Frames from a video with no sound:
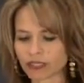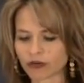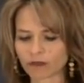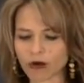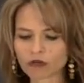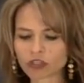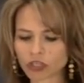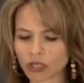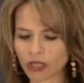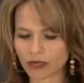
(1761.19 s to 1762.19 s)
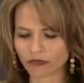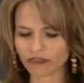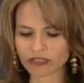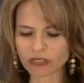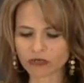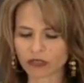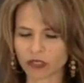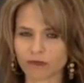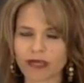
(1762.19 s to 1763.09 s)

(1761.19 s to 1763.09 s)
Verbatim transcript: then your emotional and your physical and your